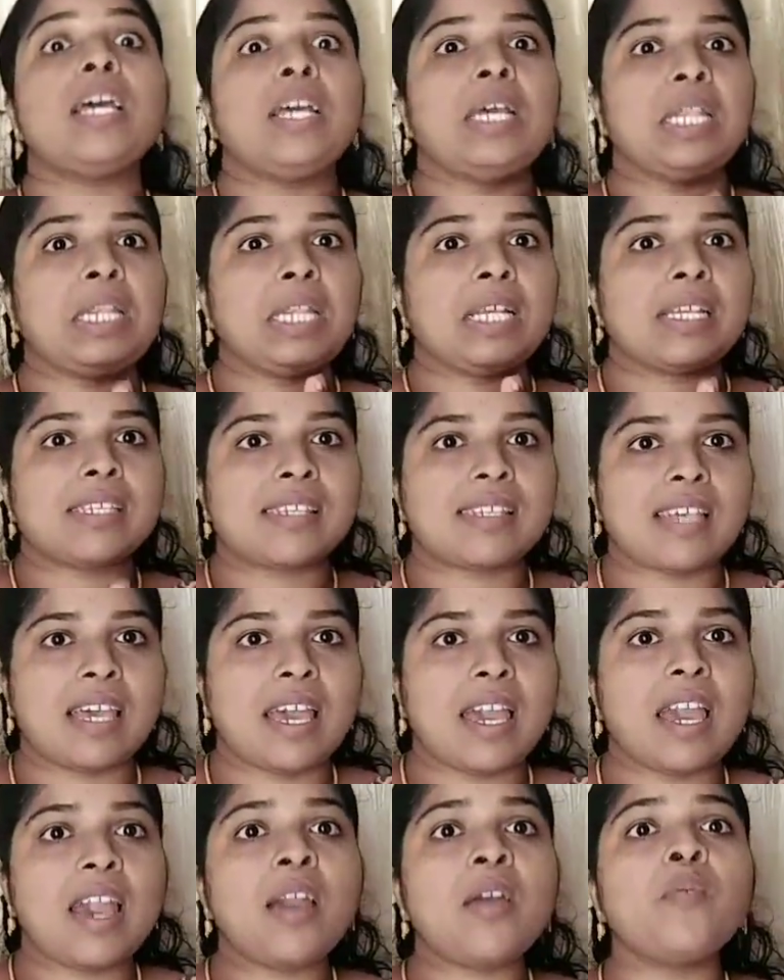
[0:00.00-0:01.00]
In the
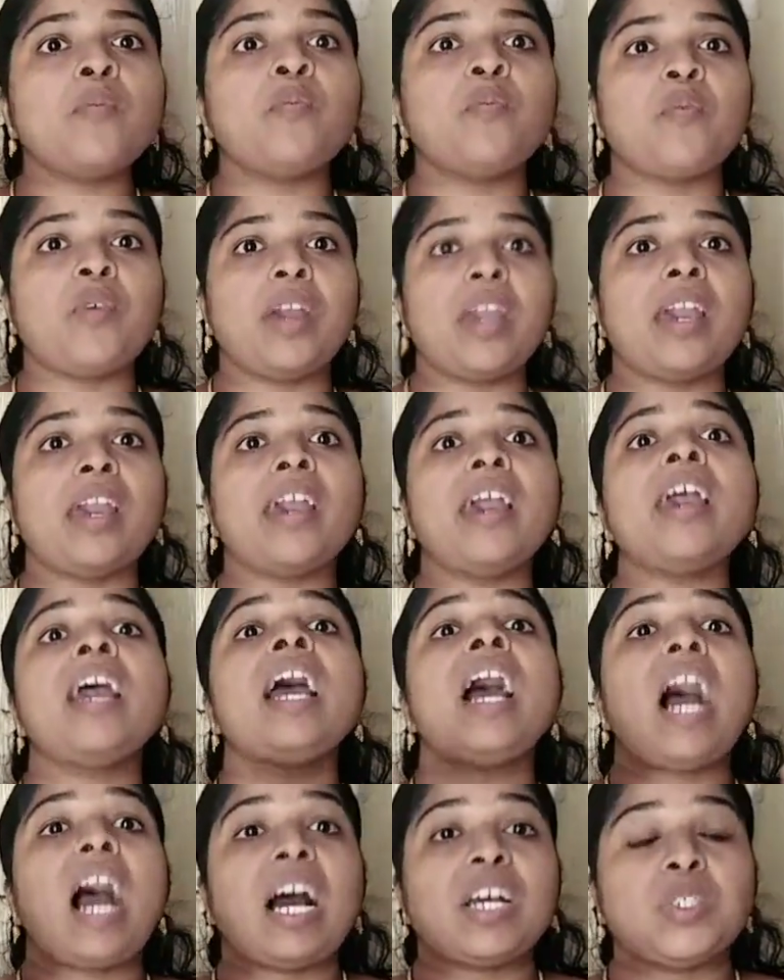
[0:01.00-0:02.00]
same way,
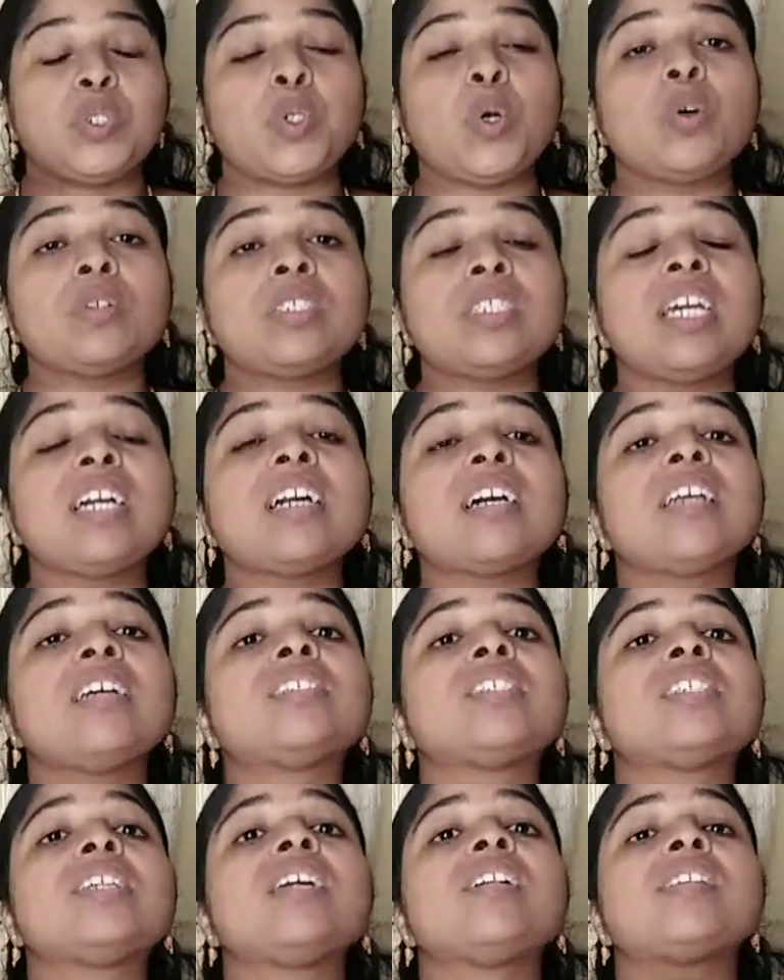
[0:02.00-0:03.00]
Ashok T.
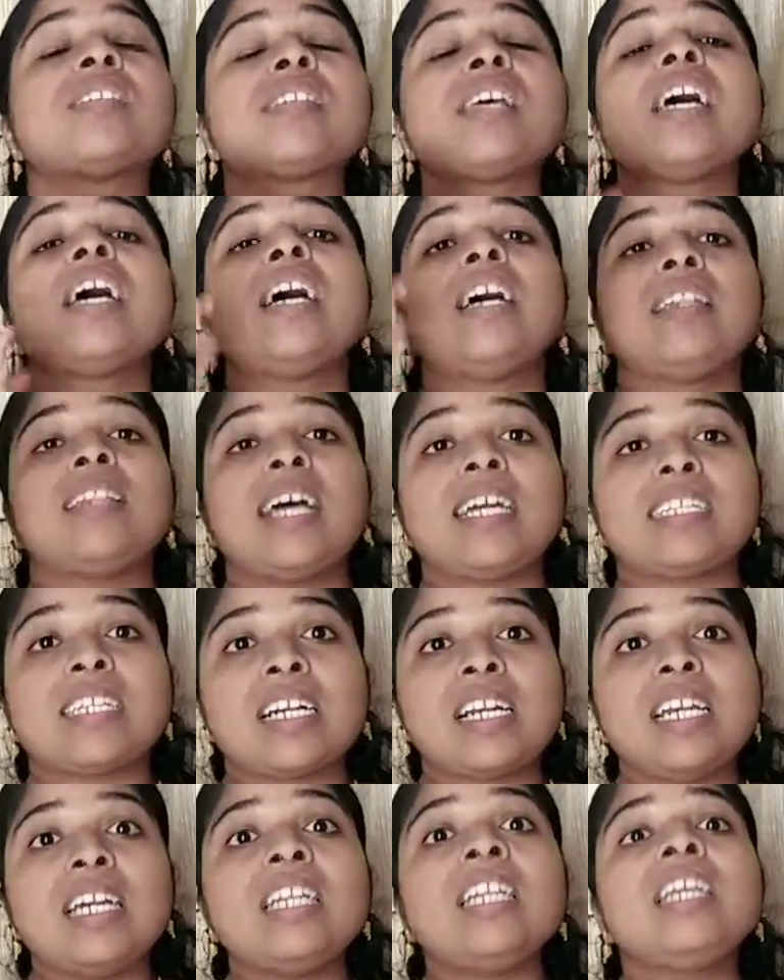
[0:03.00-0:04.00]
Krishnan's that
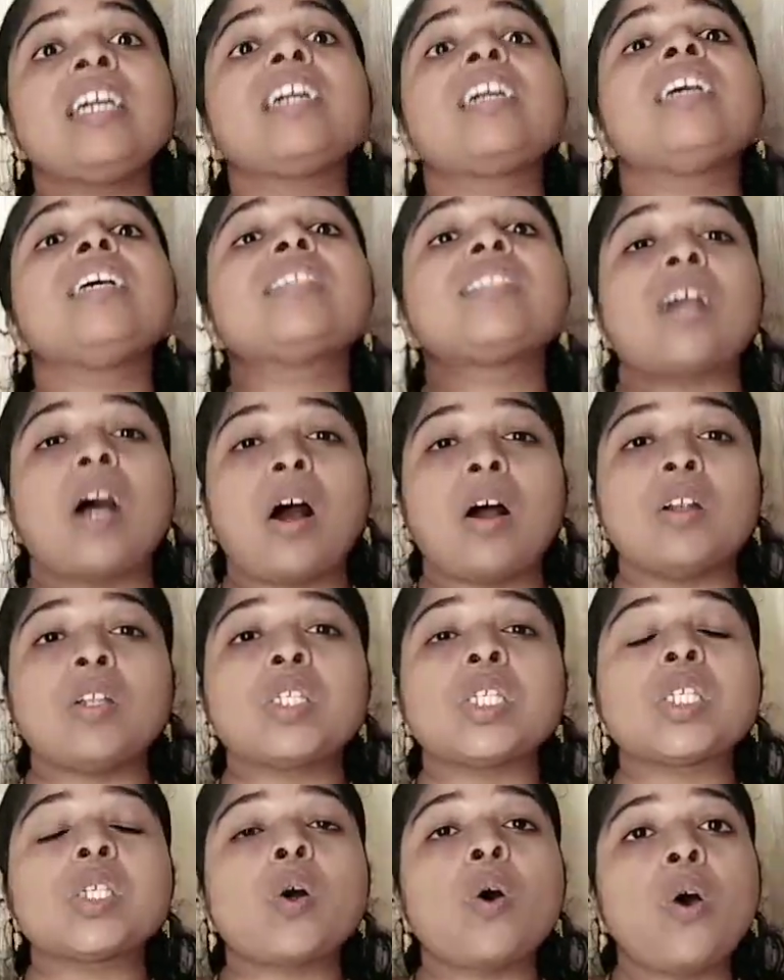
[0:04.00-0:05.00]
clinic is
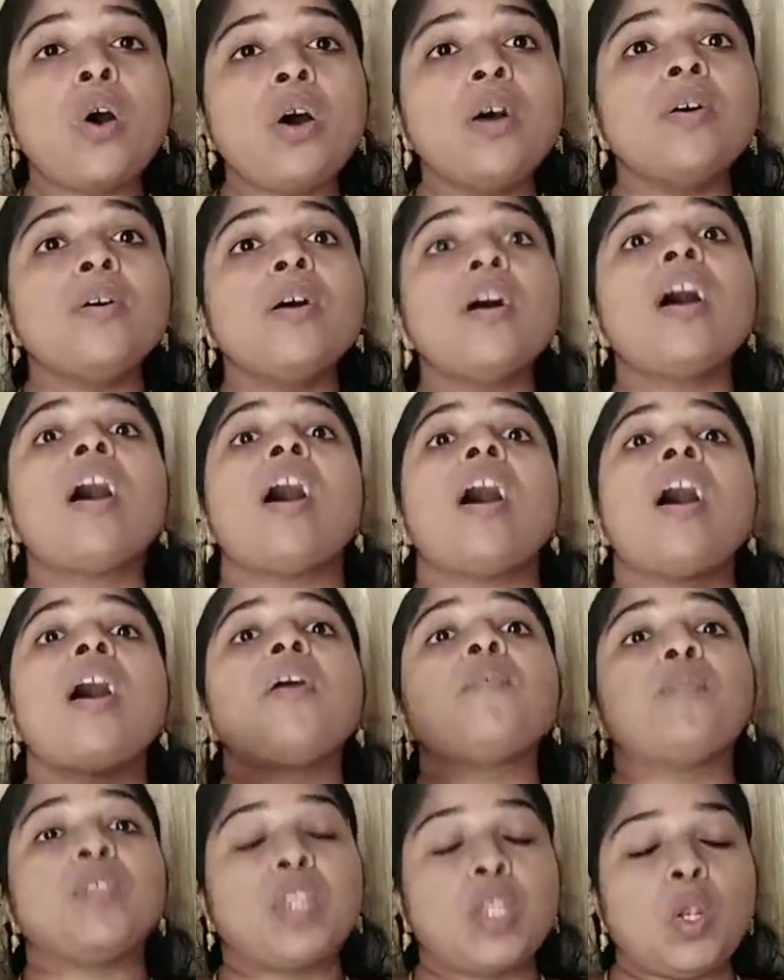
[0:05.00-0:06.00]
also
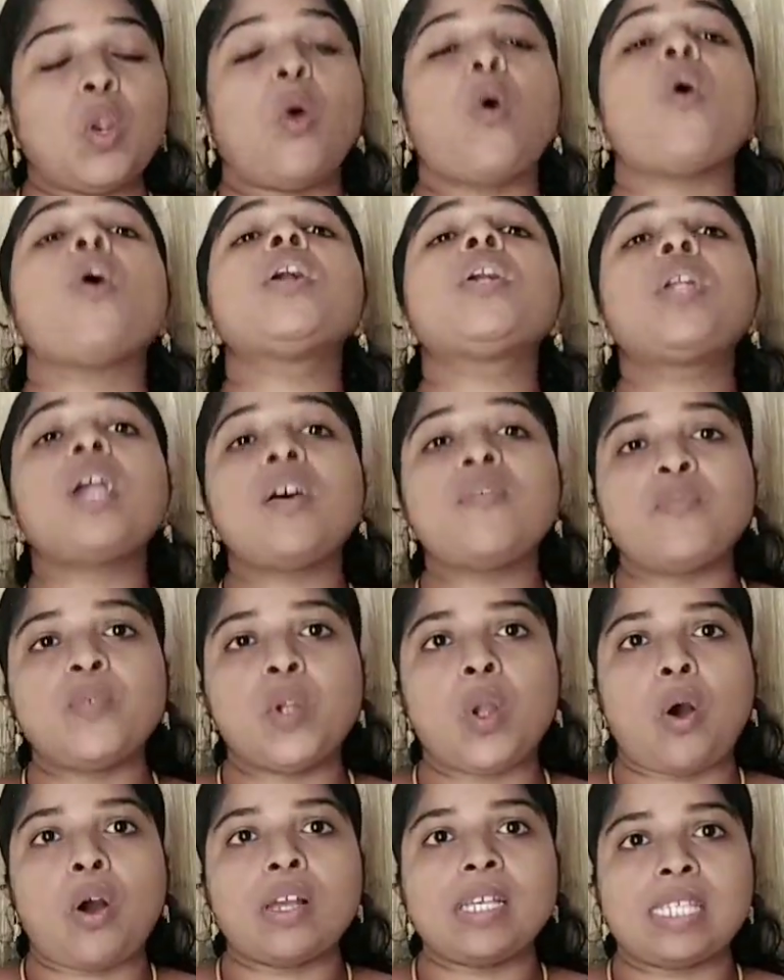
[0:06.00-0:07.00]
with a lot of
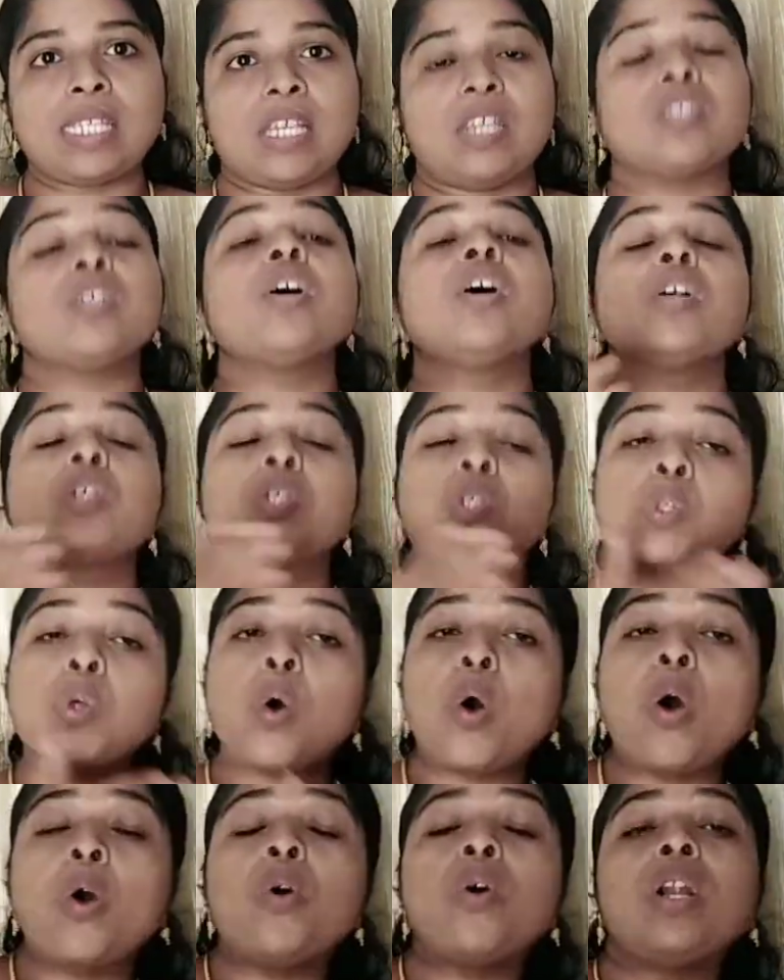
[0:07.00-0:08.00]
noise.
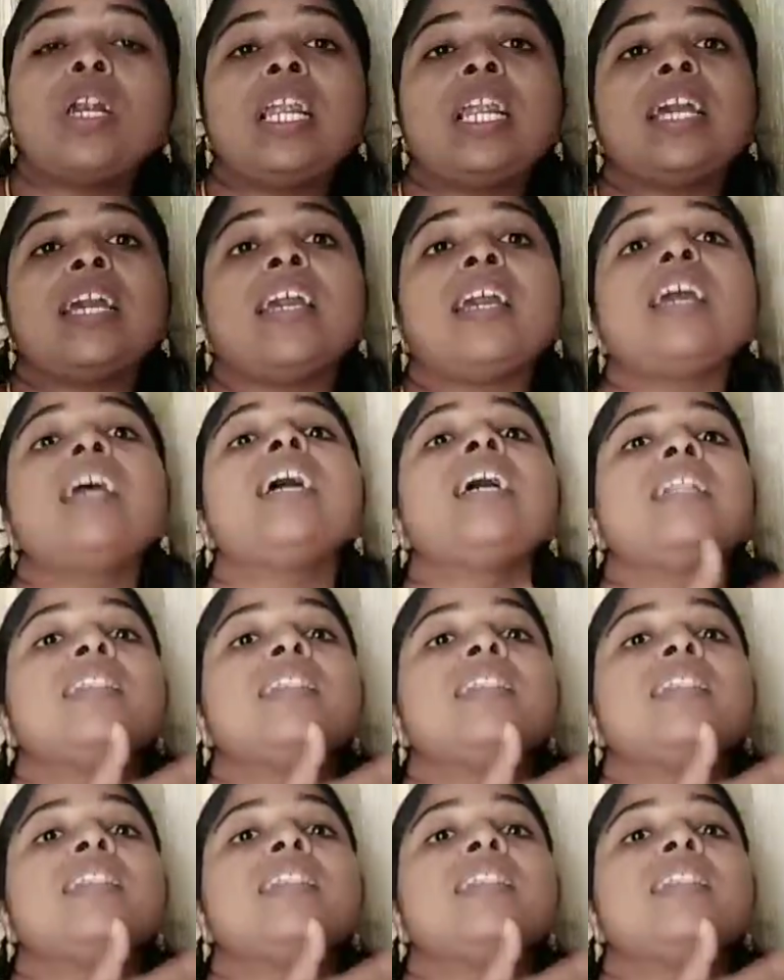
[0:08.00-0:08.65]
So only